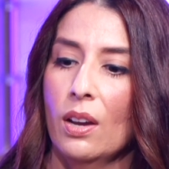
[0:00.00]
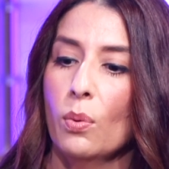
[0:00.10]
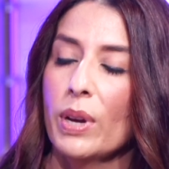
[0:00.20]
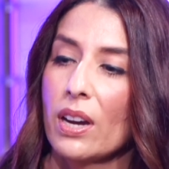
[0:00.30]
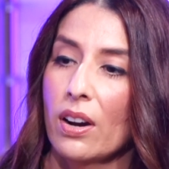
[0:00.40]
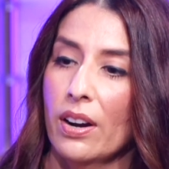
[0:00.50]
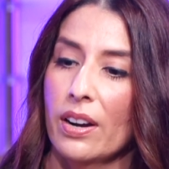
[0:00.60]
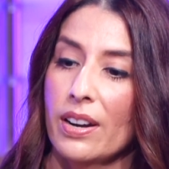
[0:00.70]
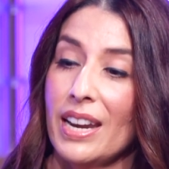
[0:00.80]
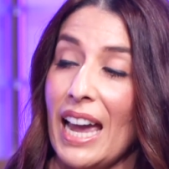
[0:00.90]
We
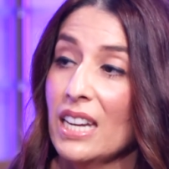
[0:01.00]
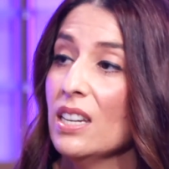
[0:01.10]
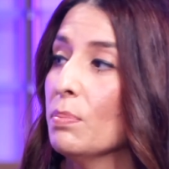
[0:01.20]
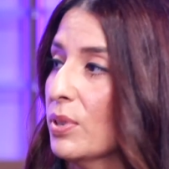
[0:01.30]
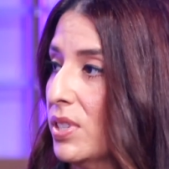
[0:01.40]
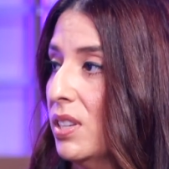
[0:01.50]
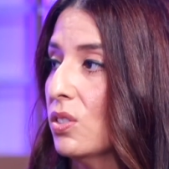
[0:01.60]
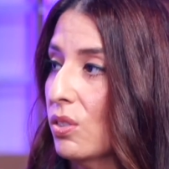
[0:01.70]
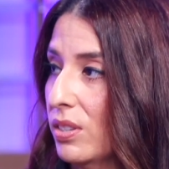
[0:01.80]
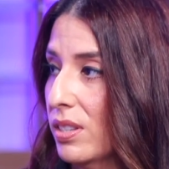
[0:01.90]
are 90%
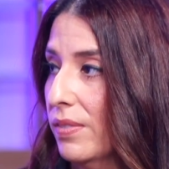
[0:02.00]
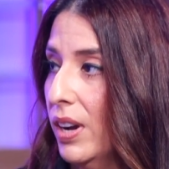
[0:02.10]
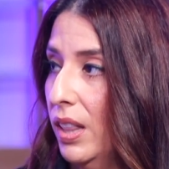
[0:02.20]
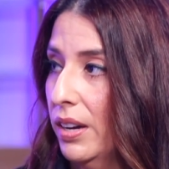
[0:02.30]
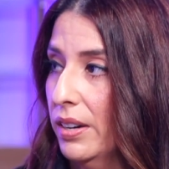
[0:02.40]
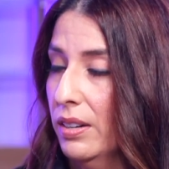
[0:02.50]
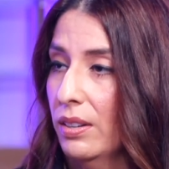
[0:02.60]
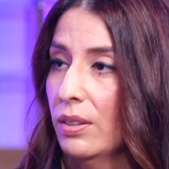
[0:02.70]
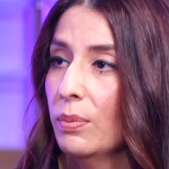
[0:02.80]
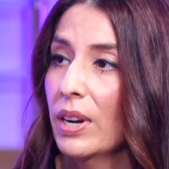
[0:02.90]
students of color.
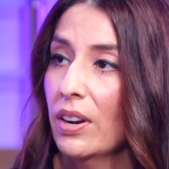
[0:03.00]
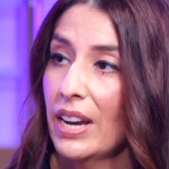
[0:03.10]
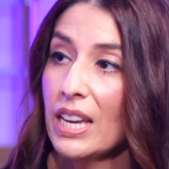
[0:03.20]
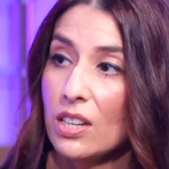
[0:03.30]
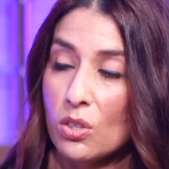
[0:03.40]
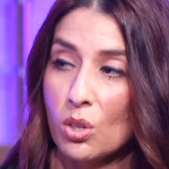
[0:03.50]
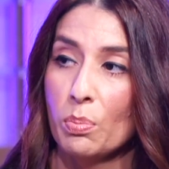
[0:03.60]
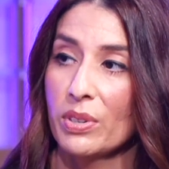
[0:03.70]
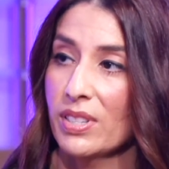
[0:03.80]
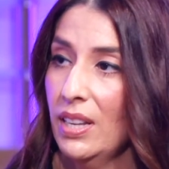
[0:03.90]
We are
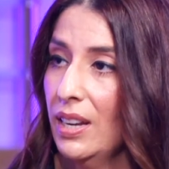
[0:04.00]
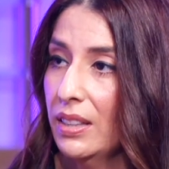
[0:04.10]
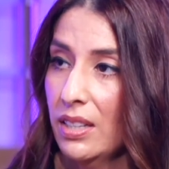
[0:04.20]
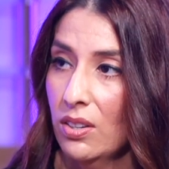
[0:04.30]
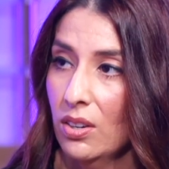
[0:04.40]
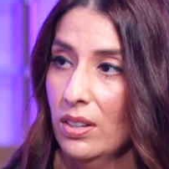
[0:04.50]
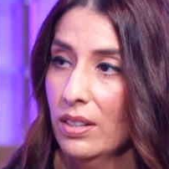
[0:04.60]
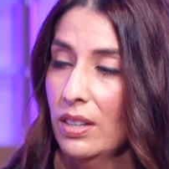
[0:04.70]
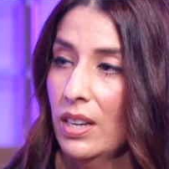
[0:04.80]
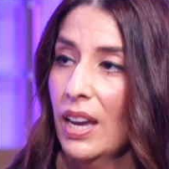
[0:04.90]
82% Latino.
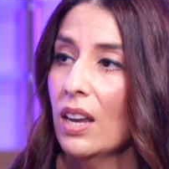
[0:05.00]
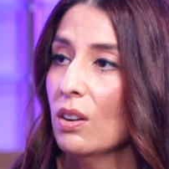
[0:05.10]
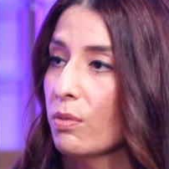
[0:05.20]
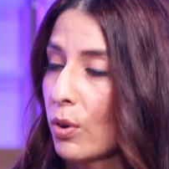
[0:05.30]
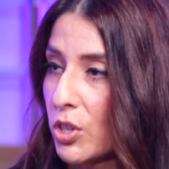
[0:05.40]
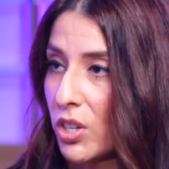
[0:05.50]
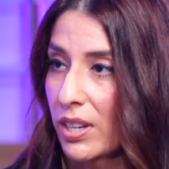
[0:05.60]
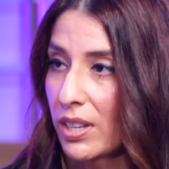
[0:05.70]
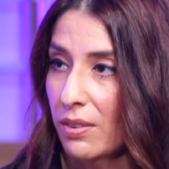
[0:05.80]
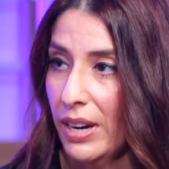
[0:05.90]
And
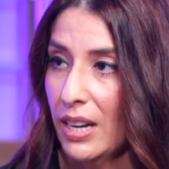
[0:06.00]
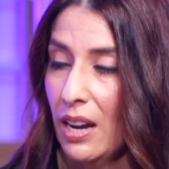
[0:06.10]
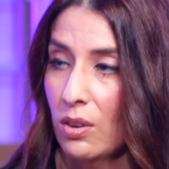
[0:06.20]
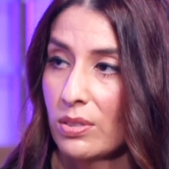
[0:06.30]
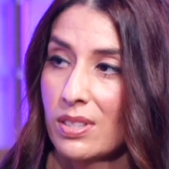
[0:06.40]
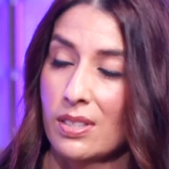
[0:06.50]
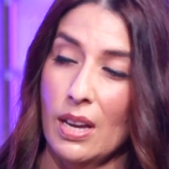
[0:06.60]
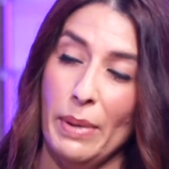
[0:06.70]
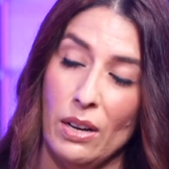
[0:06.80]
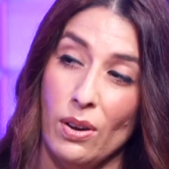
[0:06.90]
unfortunately, right now,
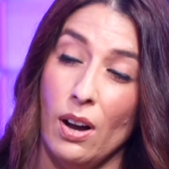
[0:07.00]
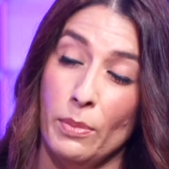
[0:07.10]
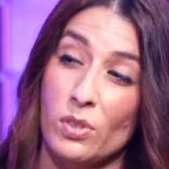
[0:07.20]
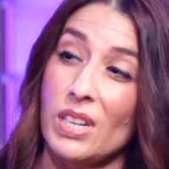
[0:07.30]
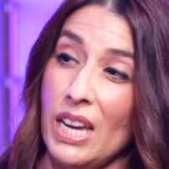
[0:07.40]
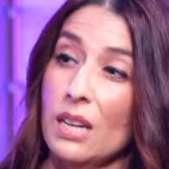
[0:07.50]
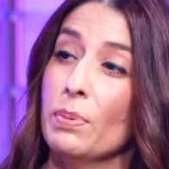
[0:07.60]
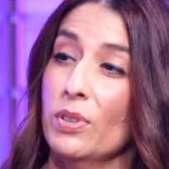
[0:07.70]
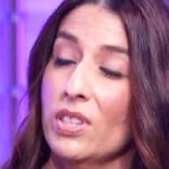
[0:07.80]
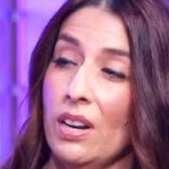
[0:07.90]
about almost
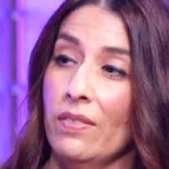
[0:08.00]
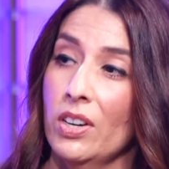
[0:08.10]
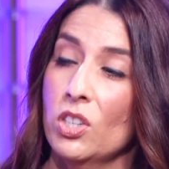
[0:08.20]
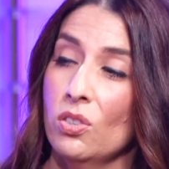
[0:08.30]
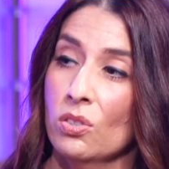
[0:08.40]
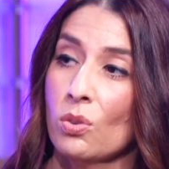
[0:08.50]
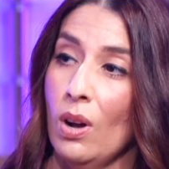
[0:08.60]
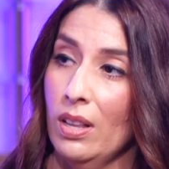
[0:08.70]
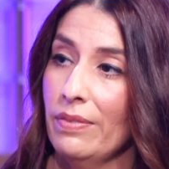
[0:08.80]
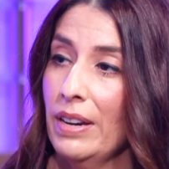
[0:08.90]
80% of our students
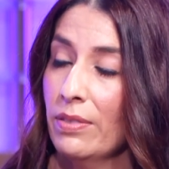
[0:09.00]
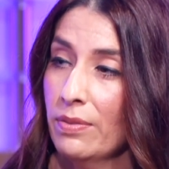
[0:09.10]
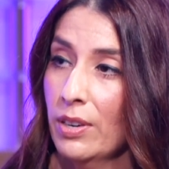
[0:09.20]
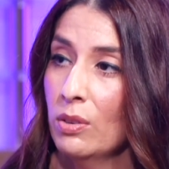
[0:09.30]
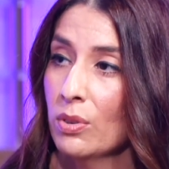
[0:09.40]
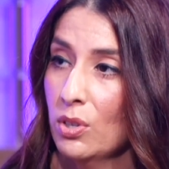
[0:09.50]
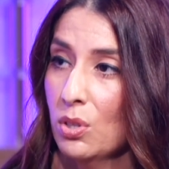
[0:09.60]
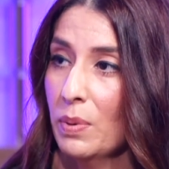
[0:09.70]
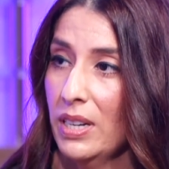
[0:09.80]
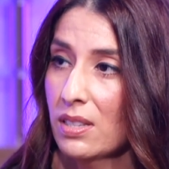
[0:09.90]
qualify for free and
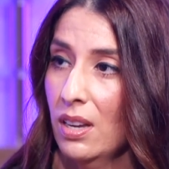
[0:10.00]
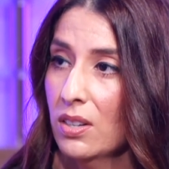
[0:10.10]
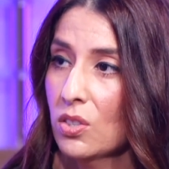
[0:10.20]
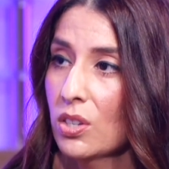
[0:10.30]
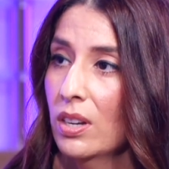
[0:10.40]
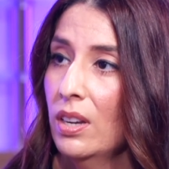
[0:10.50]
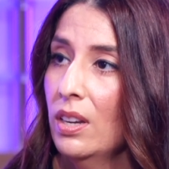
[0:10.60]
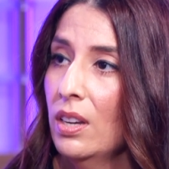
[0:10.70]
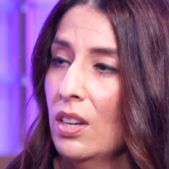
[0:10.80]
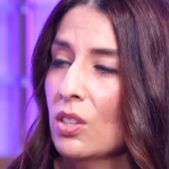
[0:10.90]
reduced price lunch.
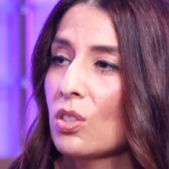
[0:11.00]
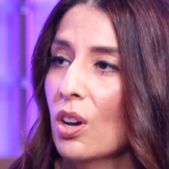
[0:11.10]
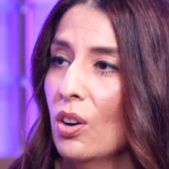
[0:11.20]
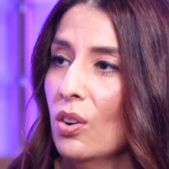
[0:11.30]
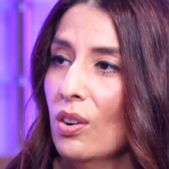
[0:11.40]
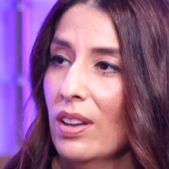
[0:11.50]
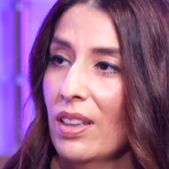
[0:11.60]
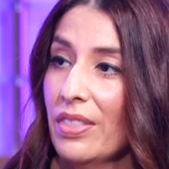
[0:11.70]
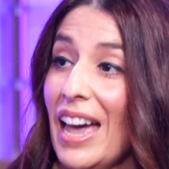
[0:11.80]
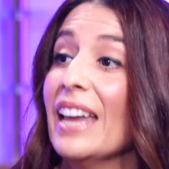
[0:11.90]
So
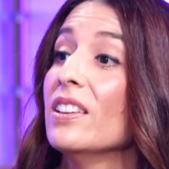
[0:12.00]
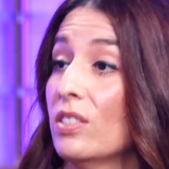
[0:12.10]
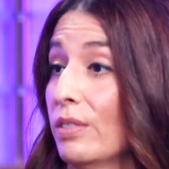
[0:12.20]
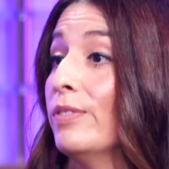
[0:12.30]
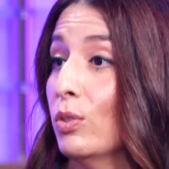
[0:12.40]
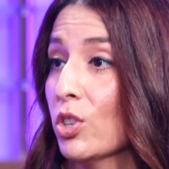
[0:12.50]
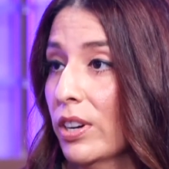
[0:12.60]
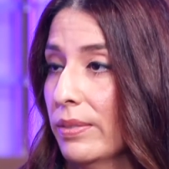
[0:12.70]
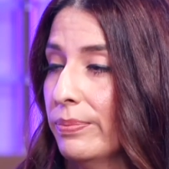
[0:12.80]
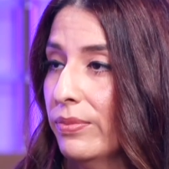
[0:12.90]
that is the future.
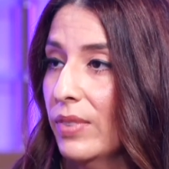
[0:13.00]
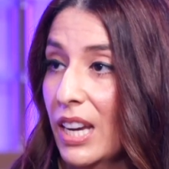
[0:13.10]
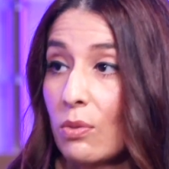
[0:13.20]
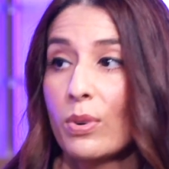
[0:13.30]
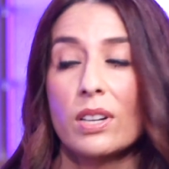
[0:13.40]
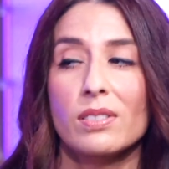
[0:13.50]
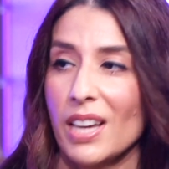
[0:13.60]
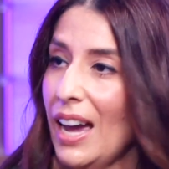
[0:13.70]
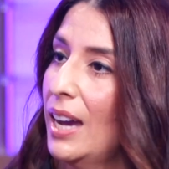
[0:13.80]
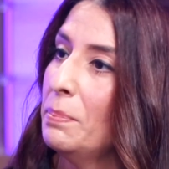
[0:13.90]
In real
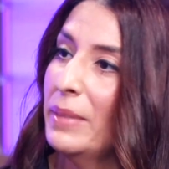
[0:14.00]
time,